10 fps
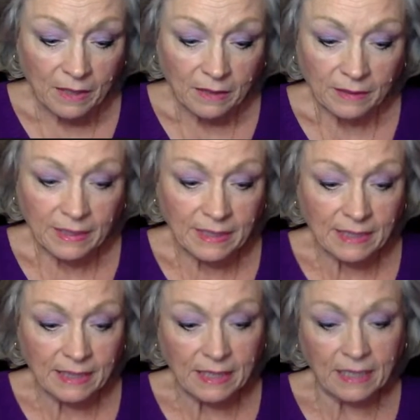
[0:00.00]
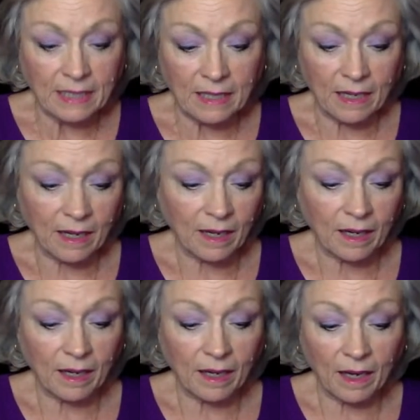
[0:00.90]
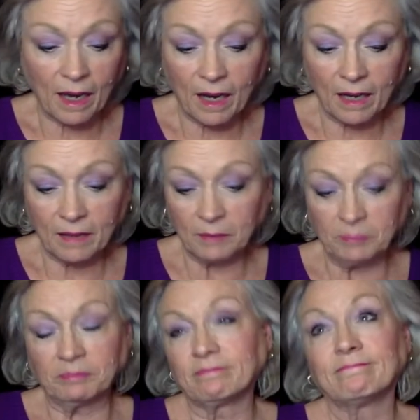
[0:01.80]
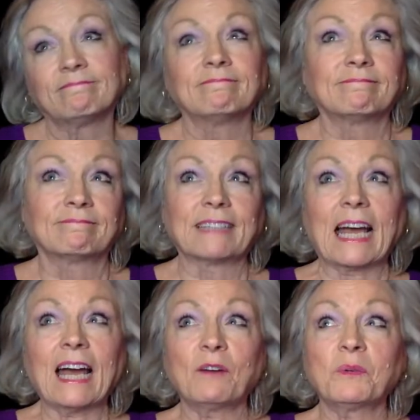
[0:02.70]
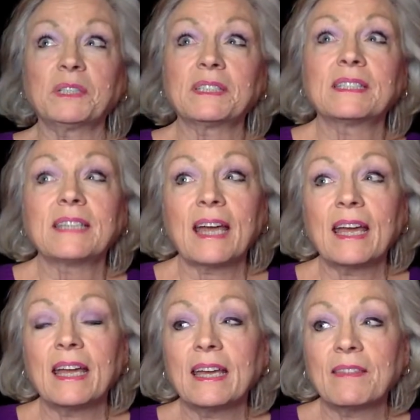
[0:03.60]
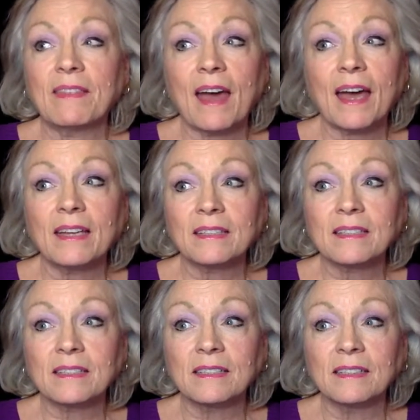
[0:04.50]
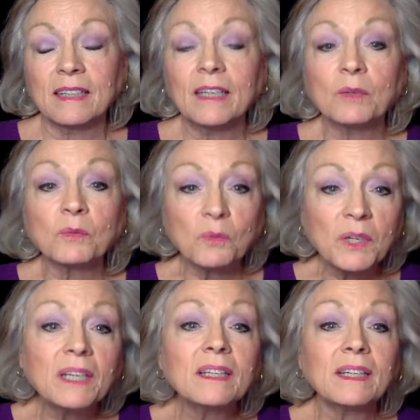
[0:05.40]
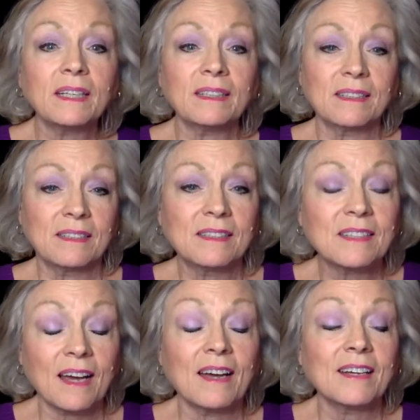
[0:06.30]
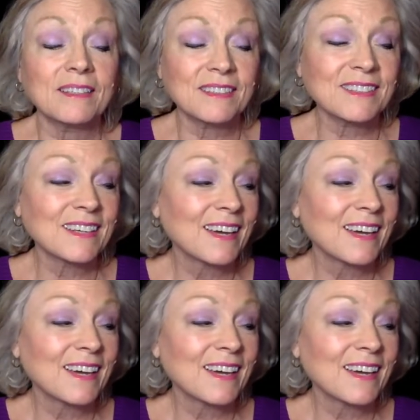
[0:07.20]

Let's see. Uh, I would say that it really does